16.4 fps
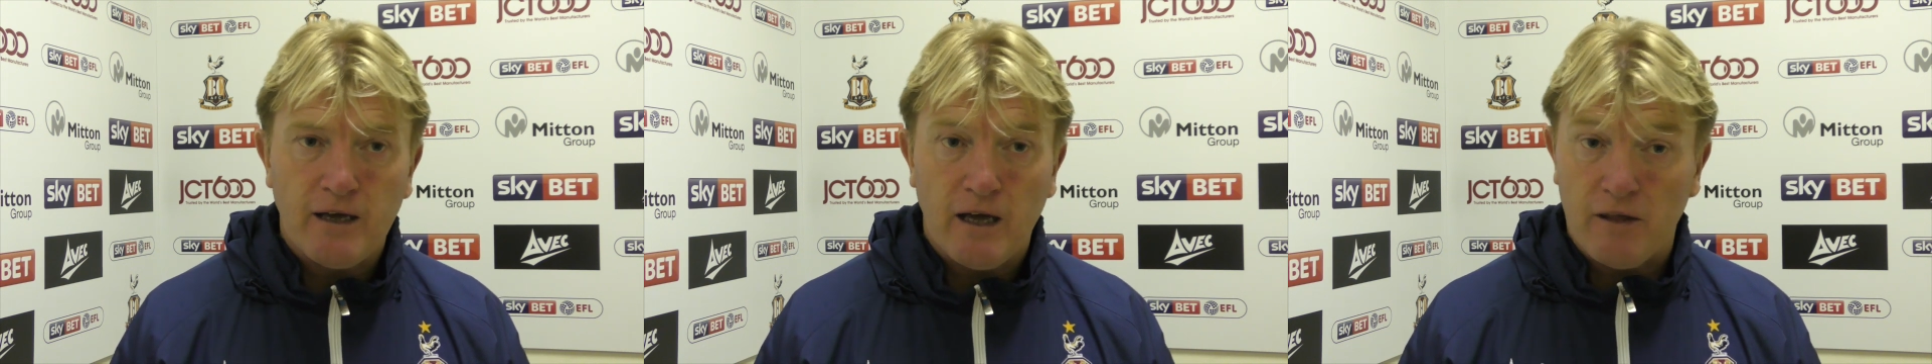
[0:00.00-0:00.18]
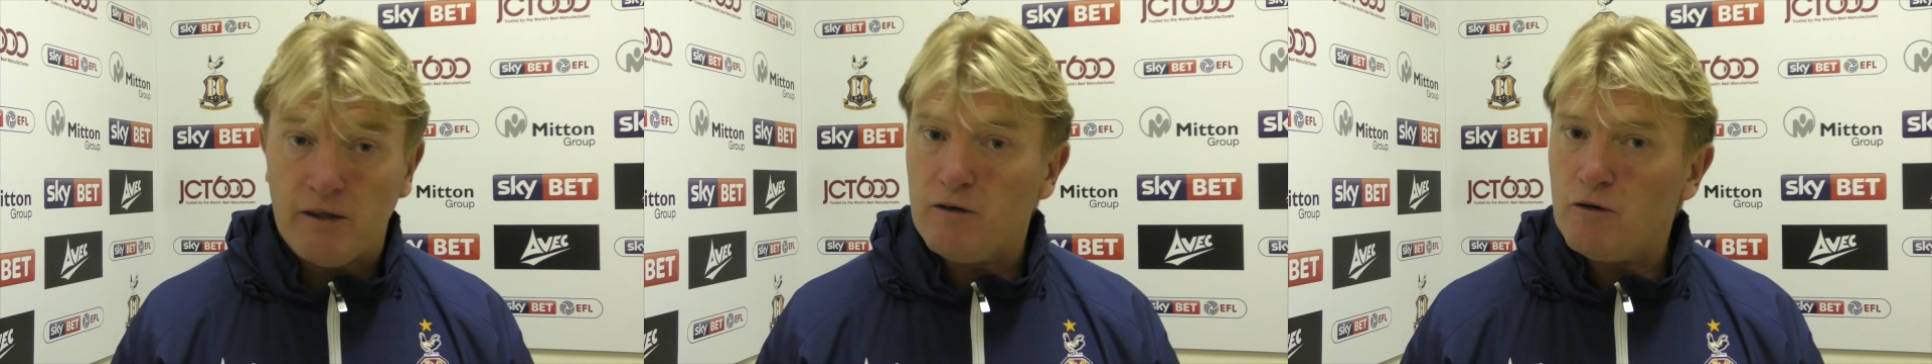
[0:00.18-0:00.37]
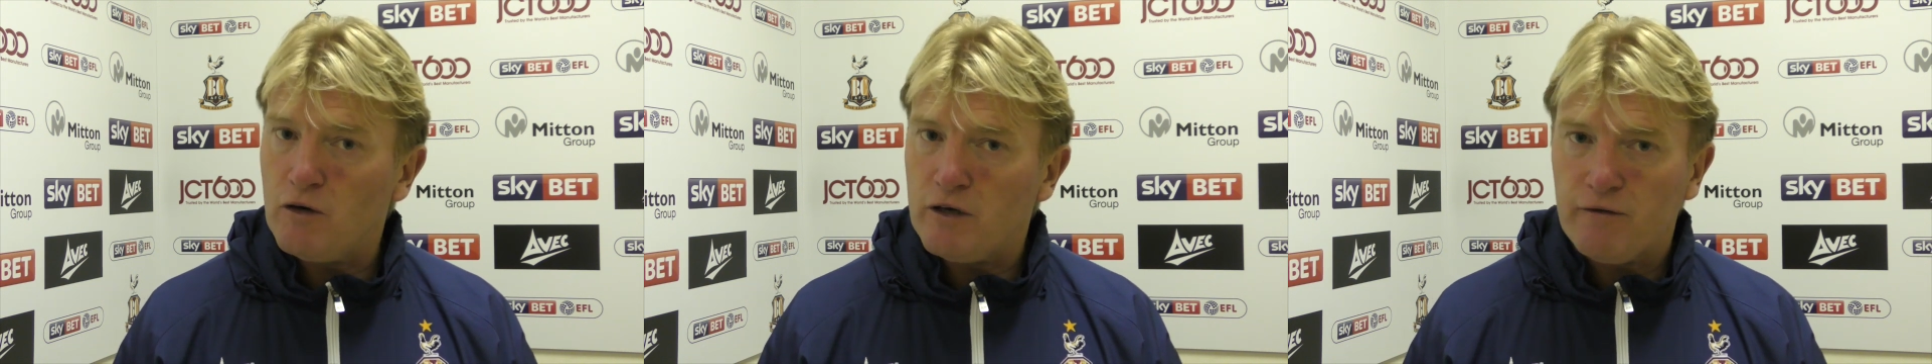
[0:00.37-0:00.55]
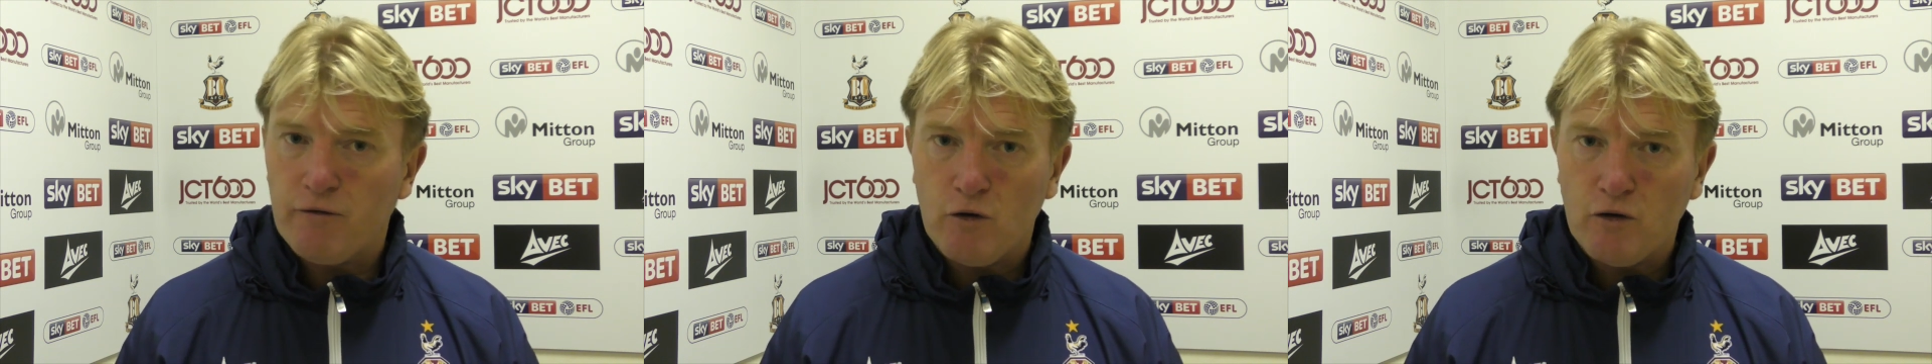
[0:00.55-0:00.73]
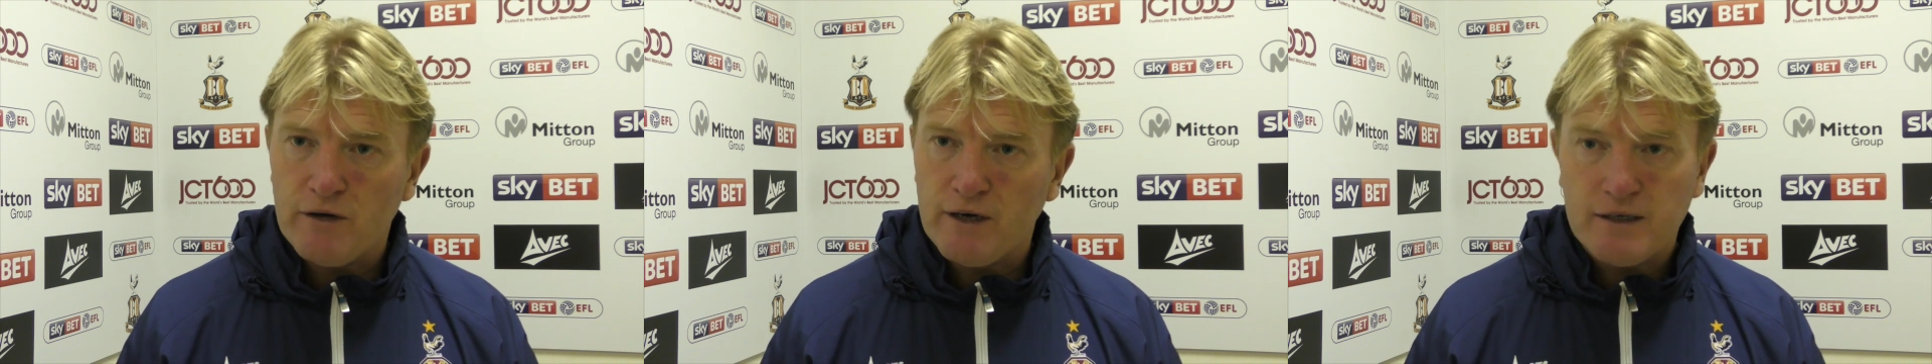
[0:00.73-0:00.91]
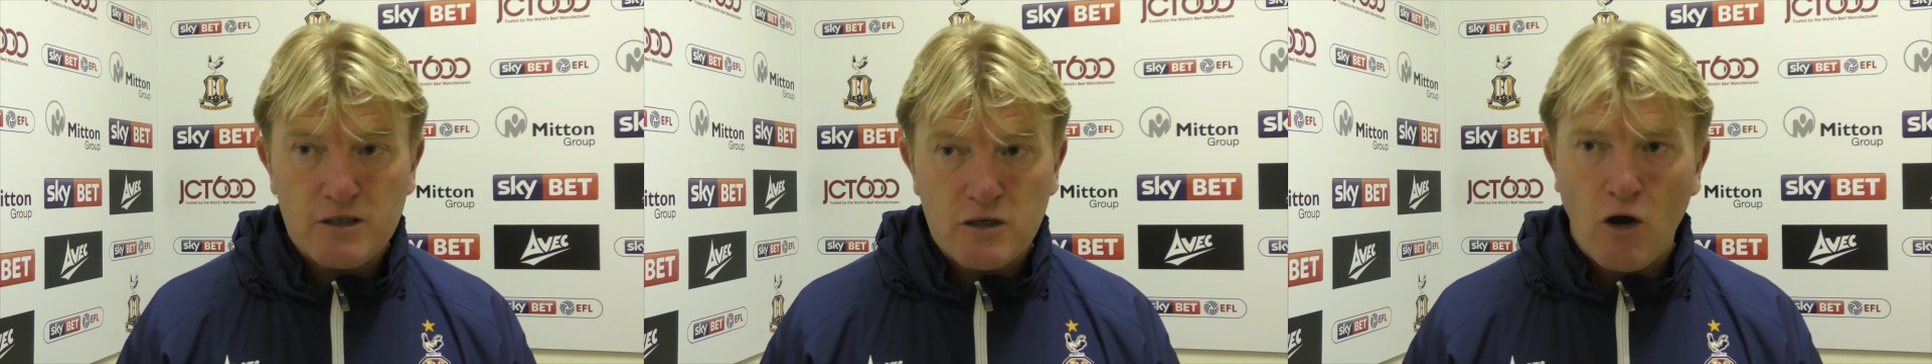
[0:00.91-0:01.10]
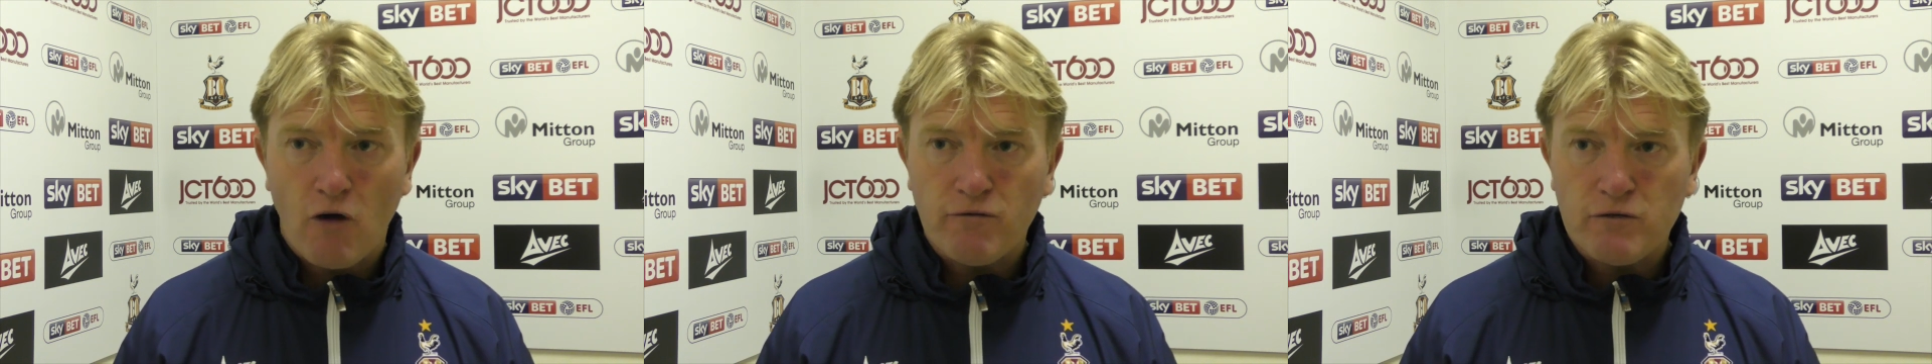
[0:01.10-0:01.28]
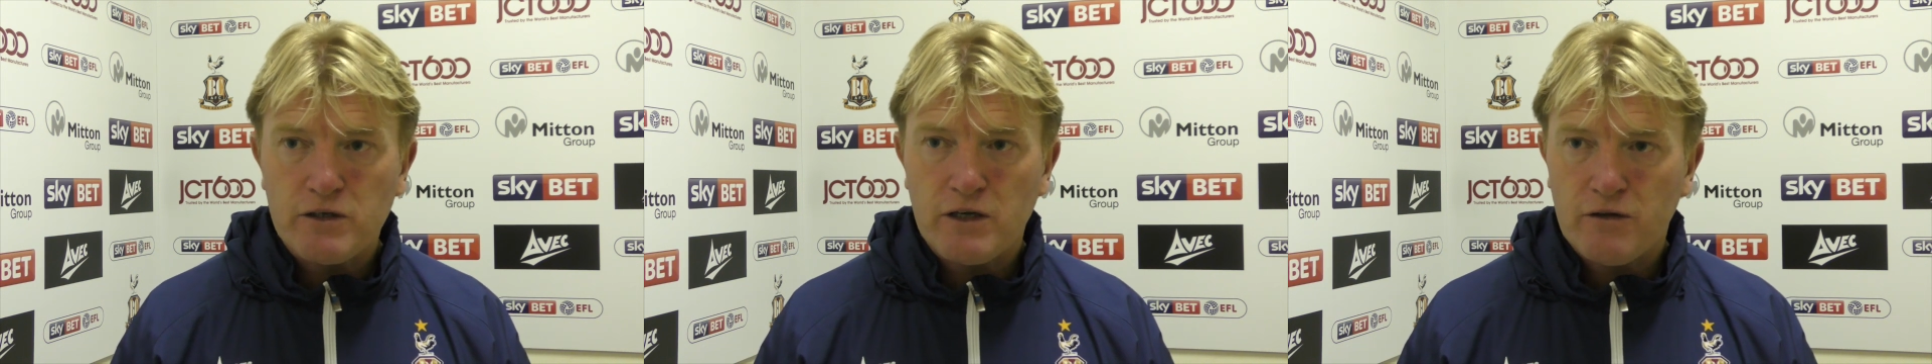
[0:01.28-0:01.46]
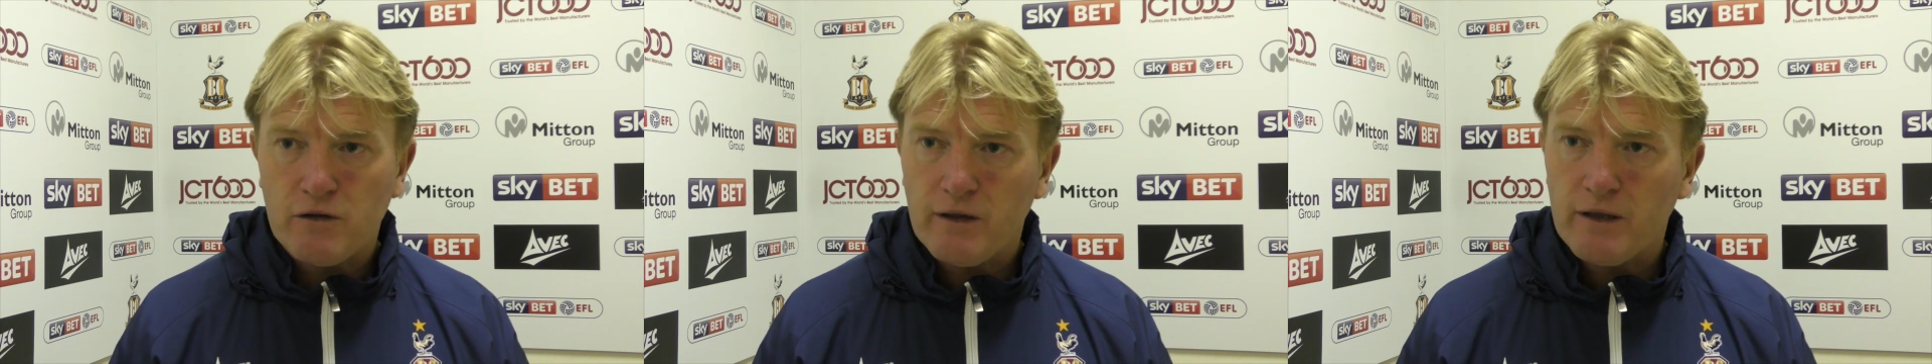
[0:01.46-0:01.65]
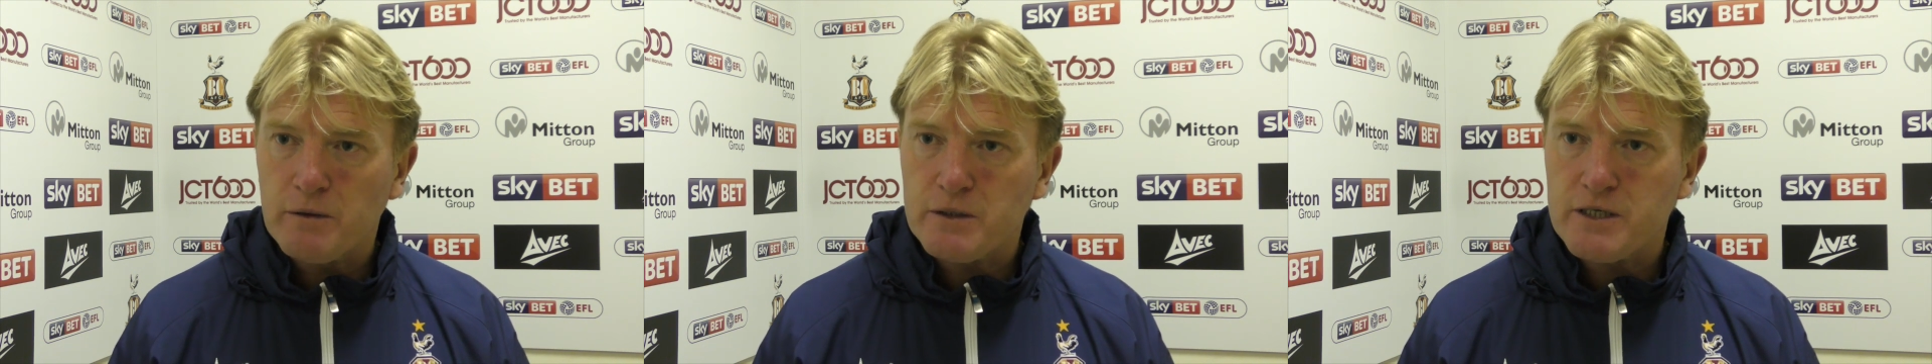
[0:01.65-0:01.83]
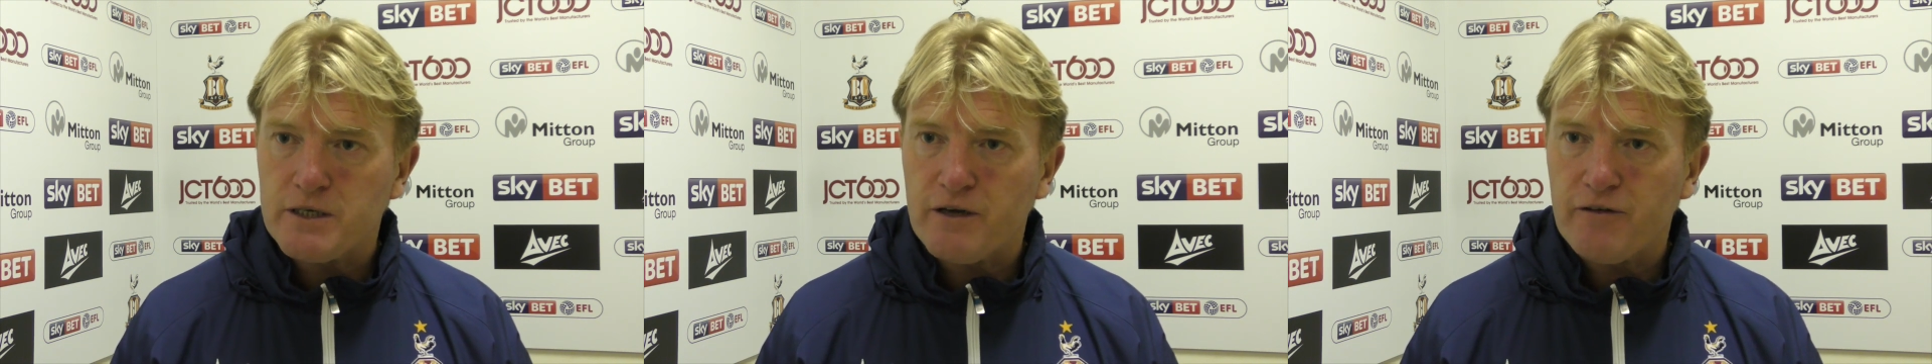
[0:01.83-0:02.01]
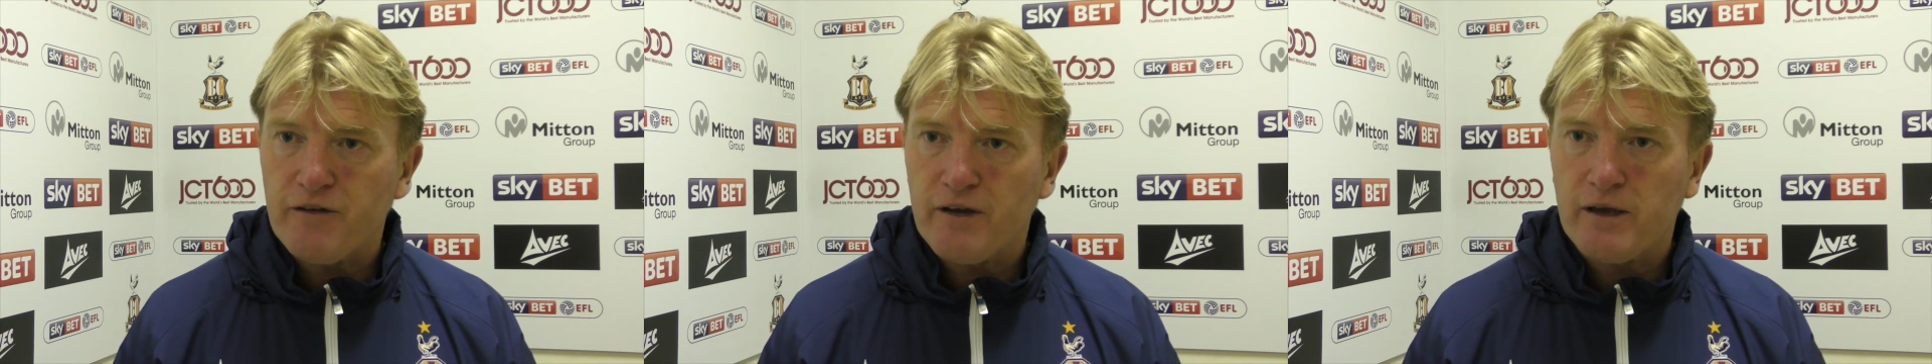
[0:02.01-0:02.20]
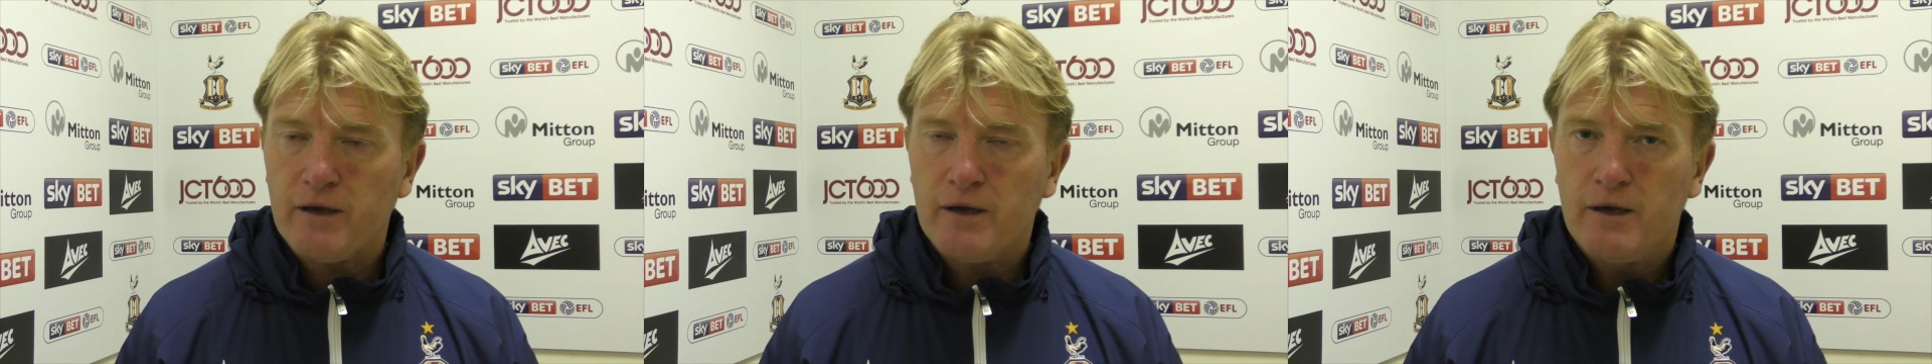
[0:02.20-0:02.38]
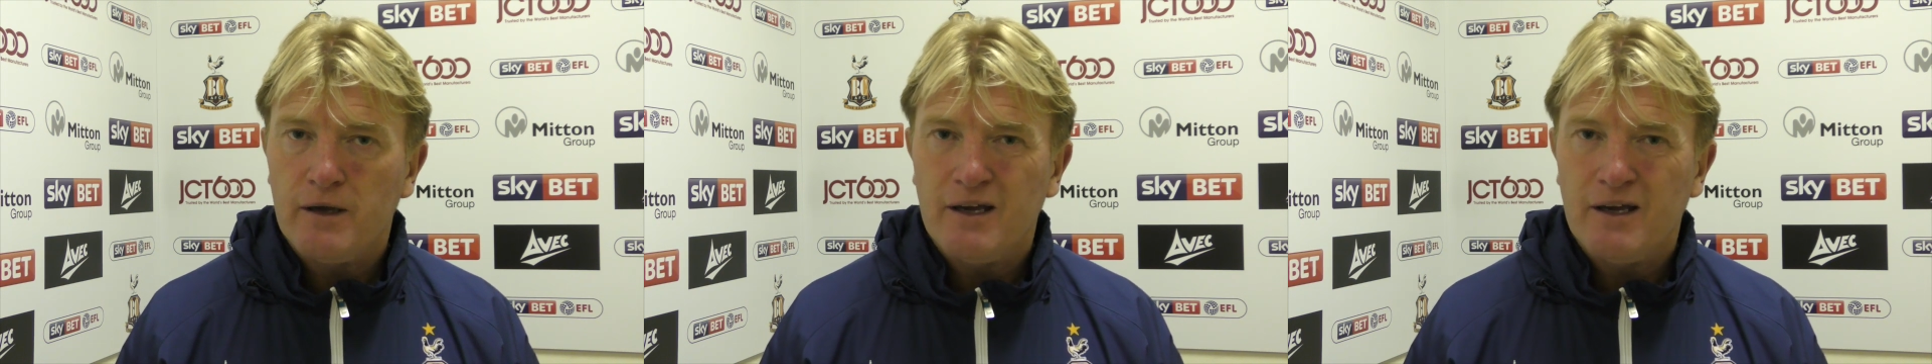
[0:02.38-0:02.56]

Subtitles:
I think you've got to give all credit to Coventry. I thought they were terrific.